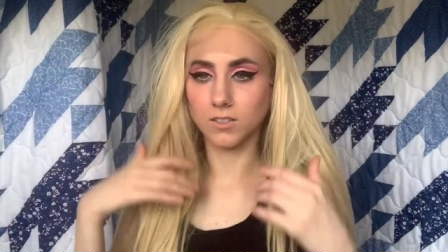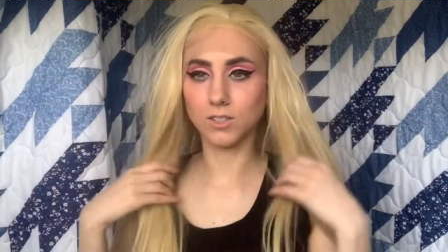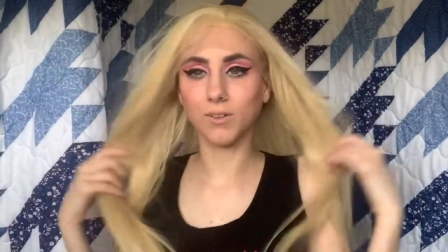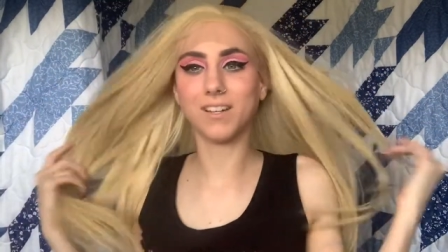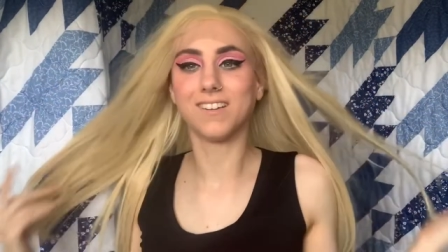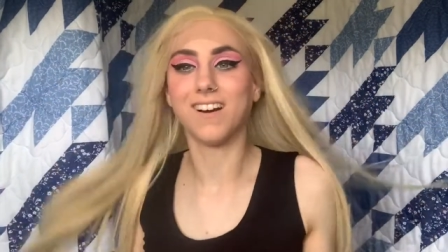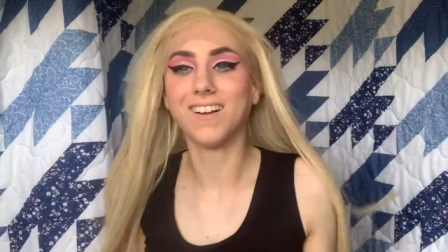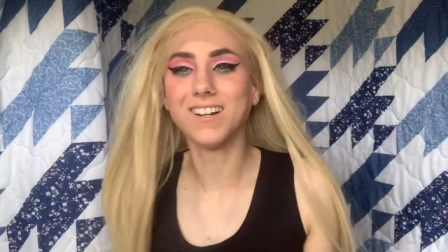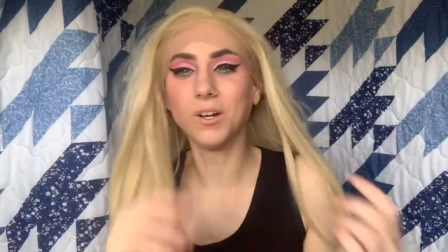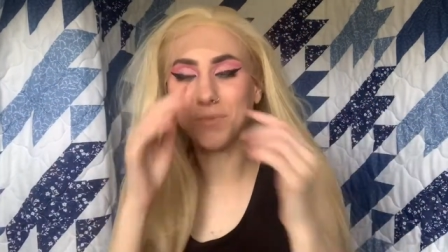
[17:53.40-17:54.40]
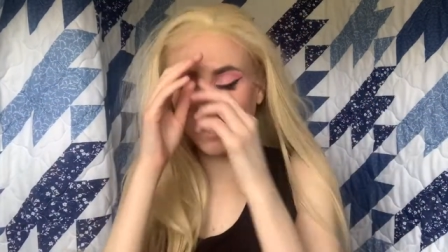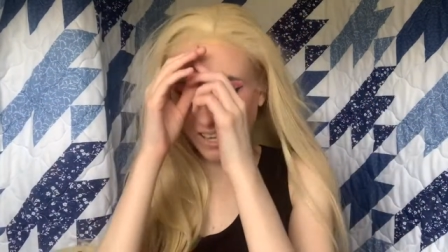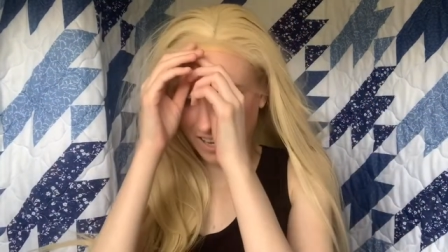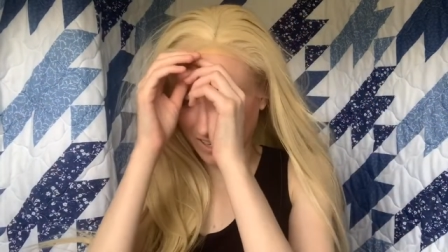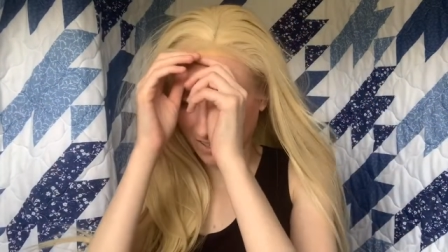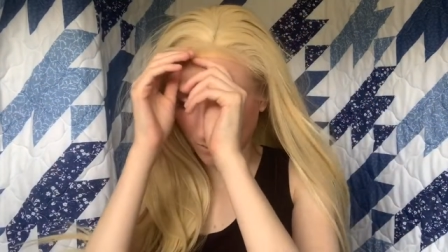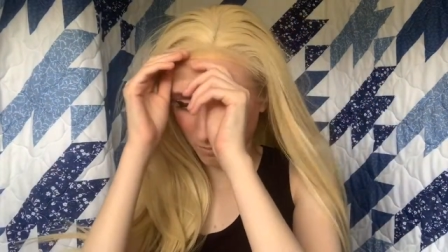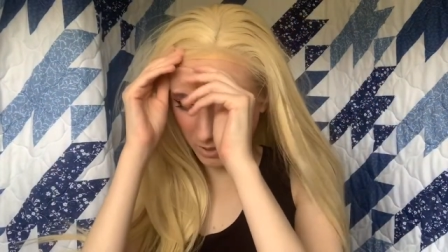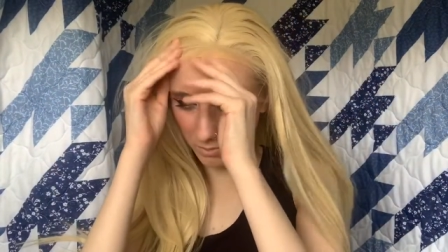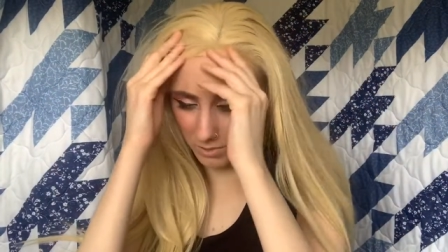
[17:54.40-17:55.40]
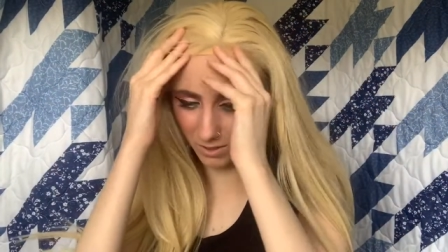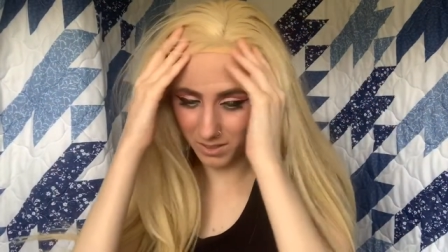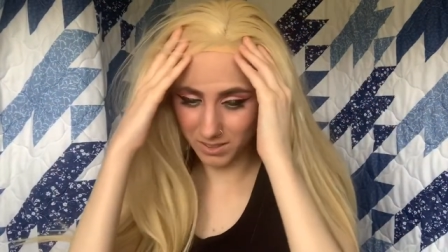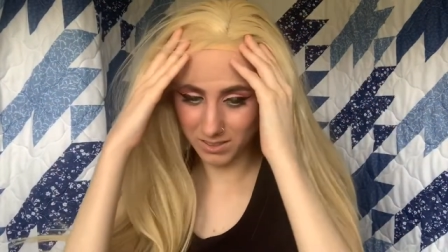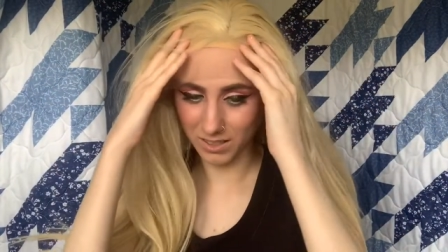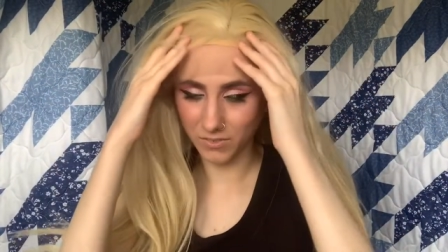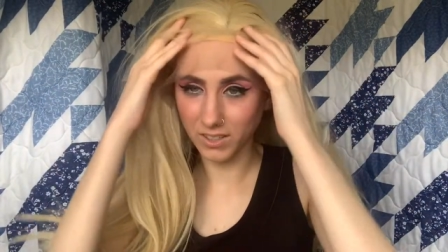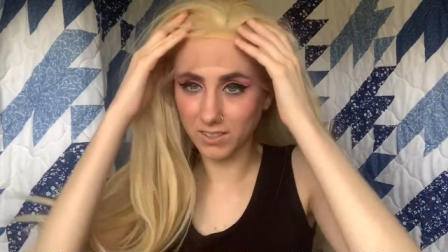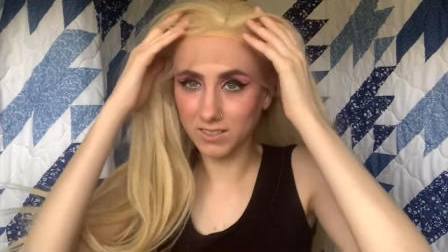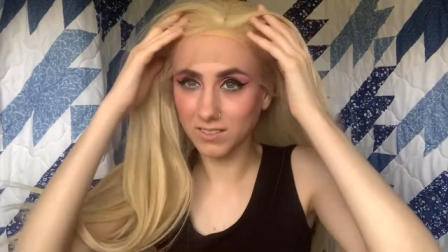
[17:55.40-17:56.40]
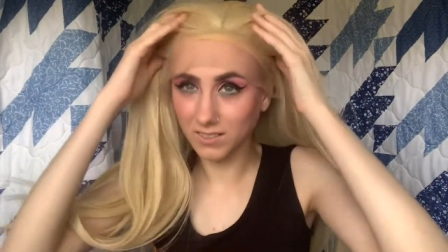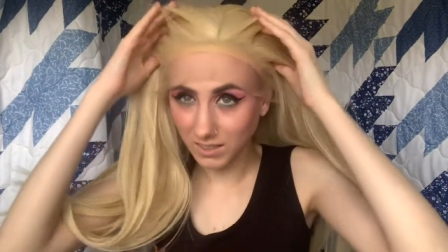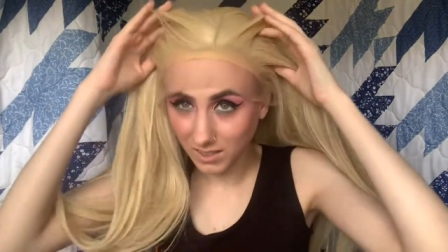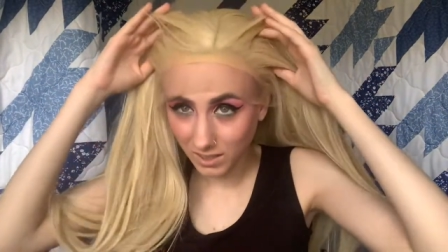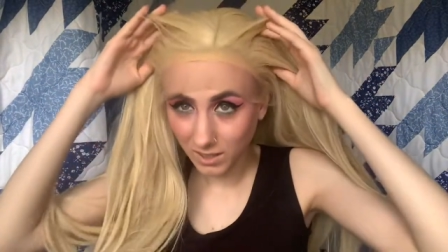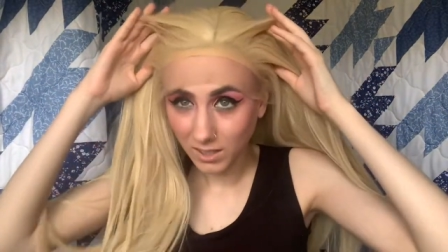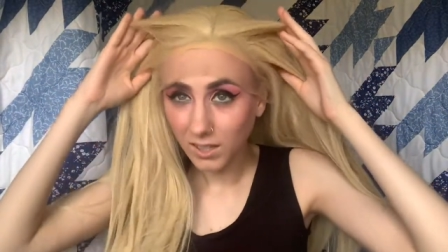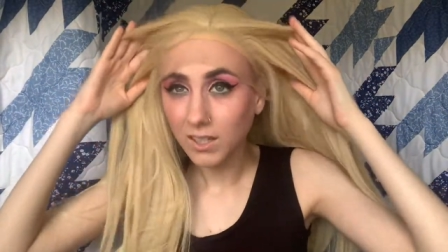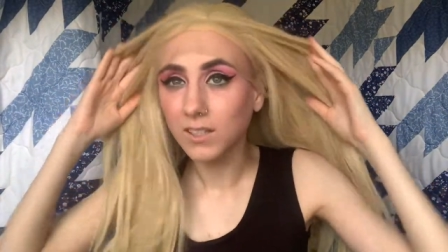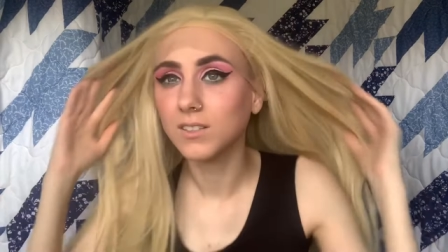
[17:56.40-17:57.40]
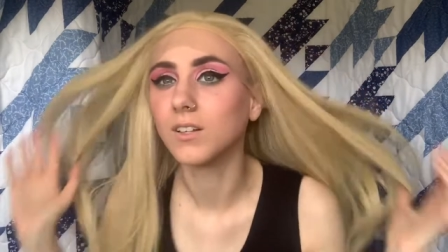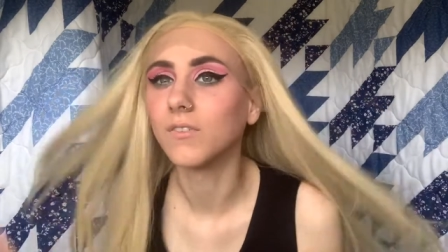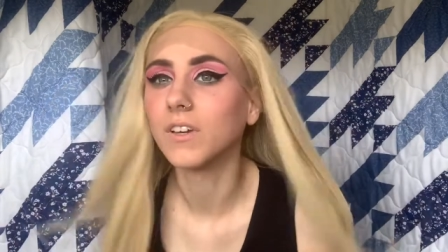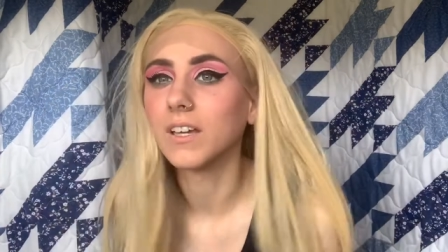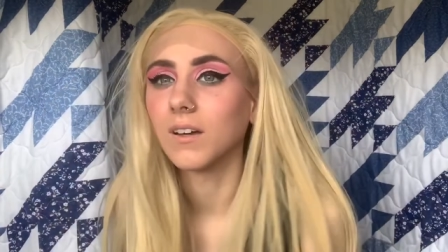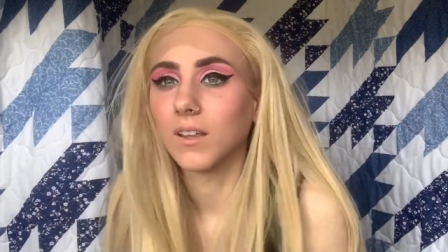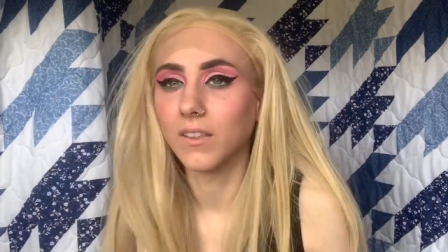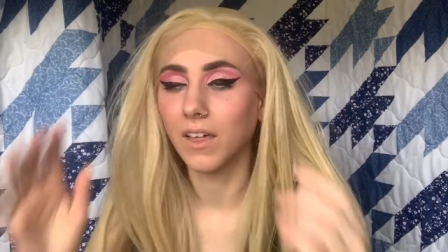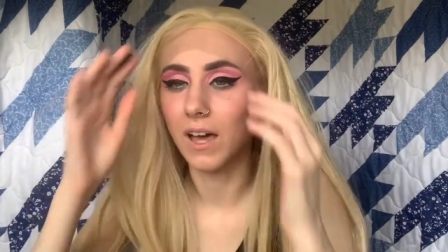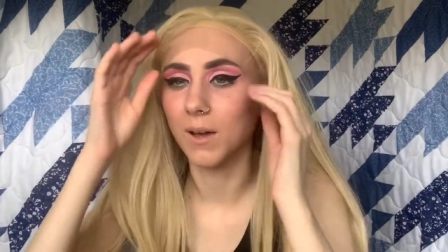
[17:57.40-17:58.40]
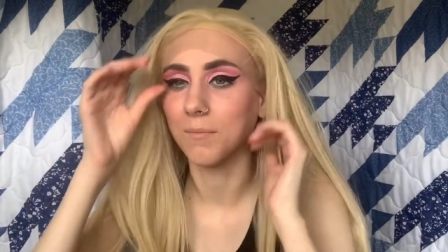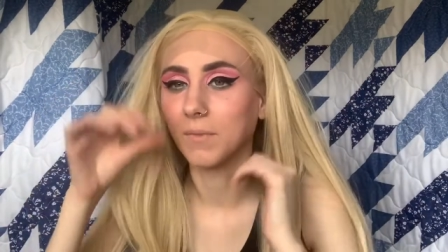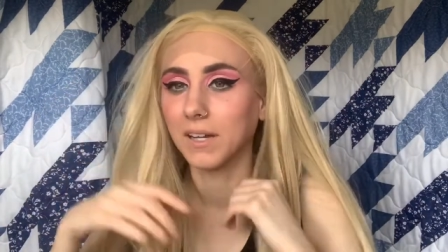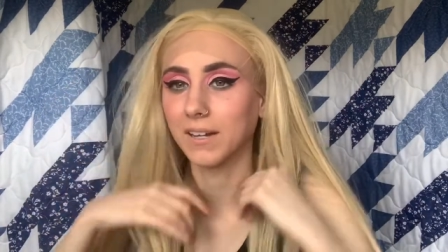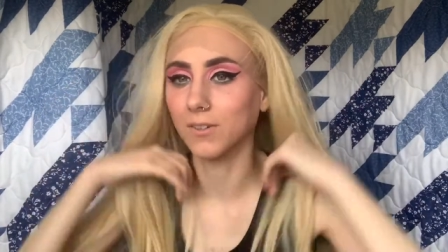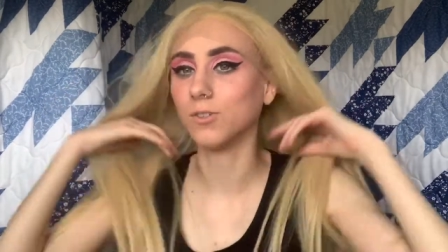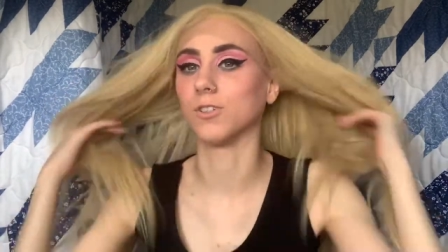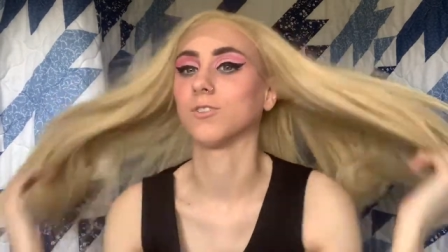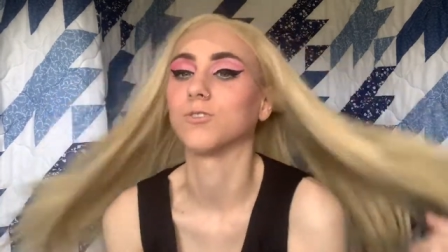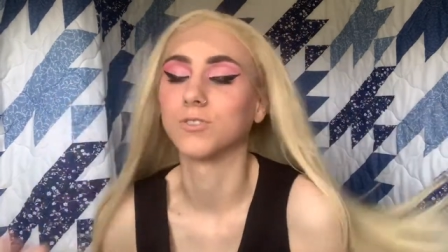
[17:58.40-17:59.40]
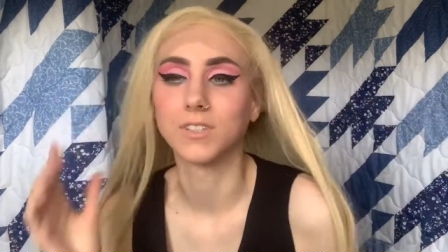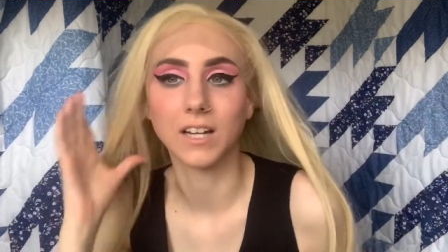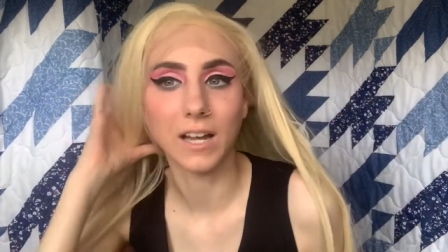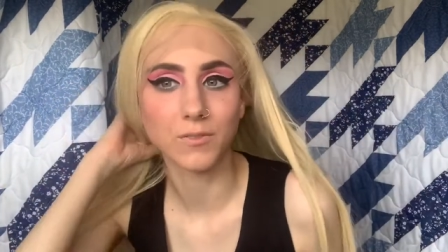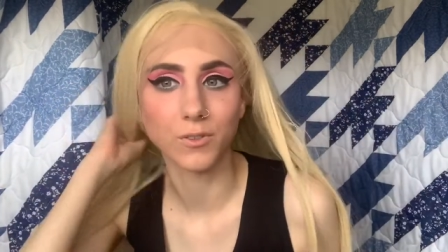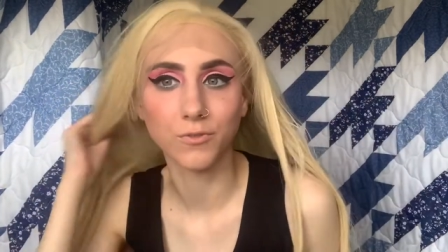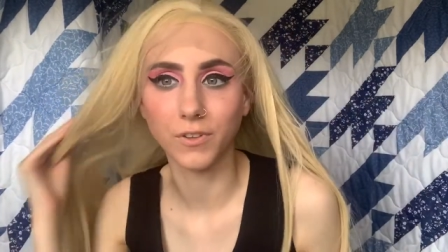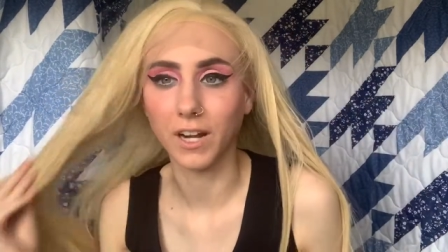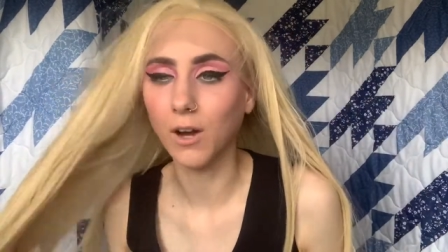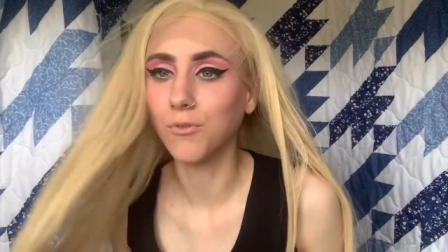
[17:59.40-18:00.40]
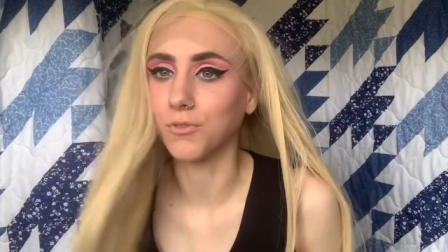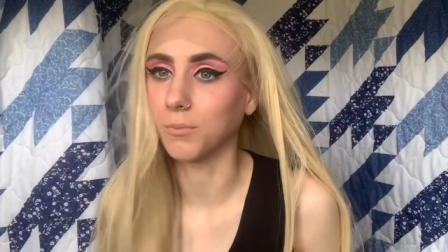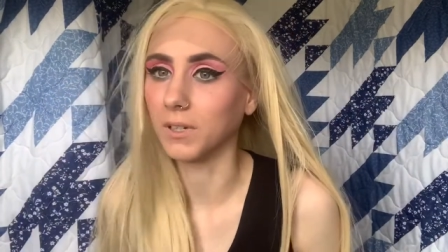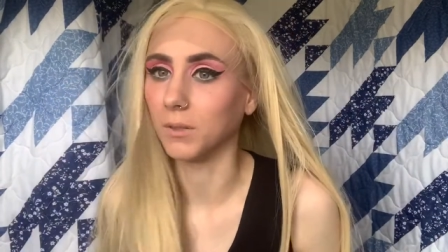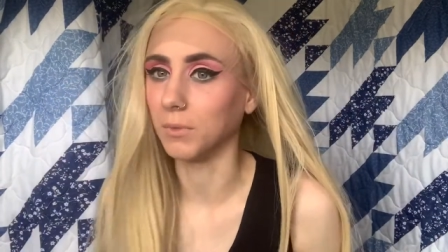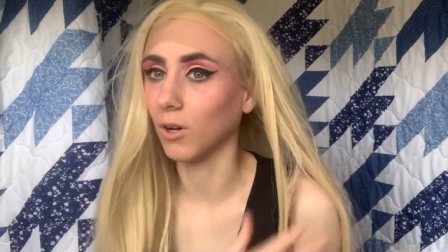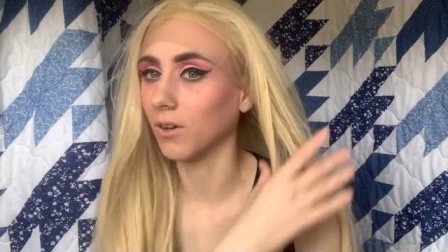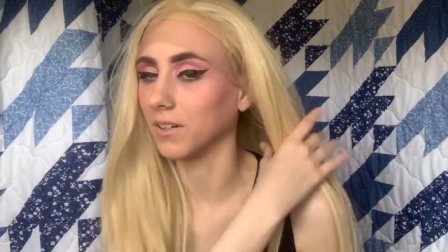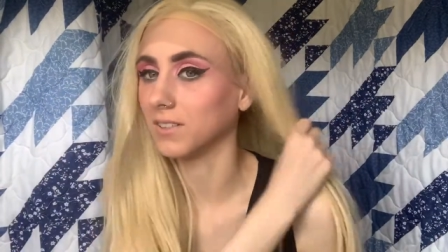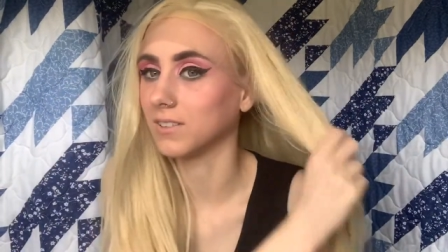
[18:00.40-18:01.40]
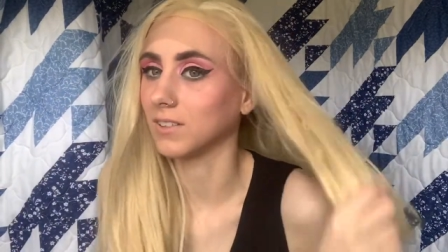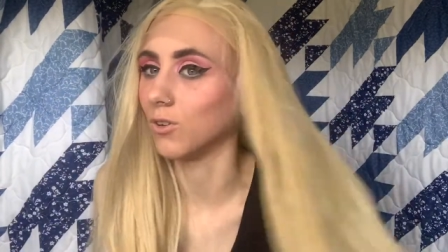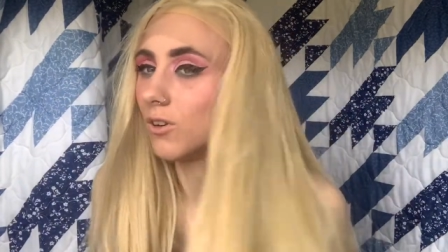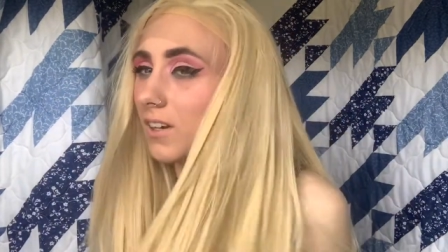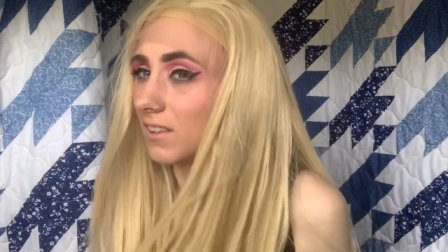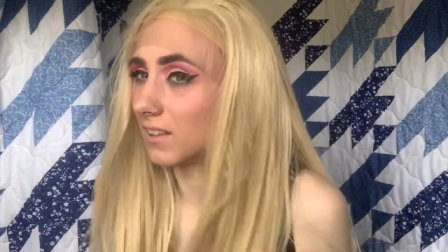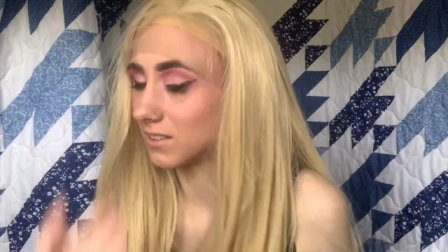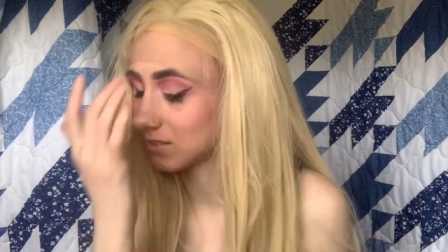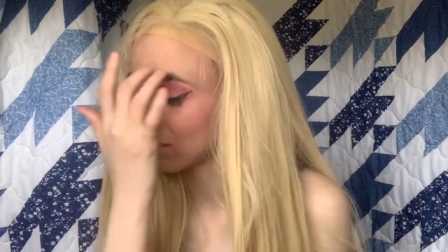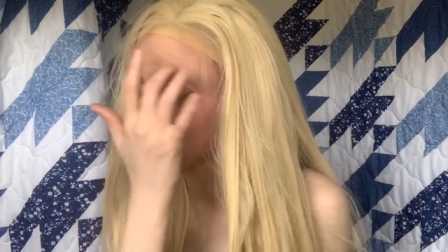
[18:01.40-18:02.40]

so I got it on my head, but to be honest, I think this is like something that my hairdresser is gonna have to fin out for me, to be honest. Like, look at this.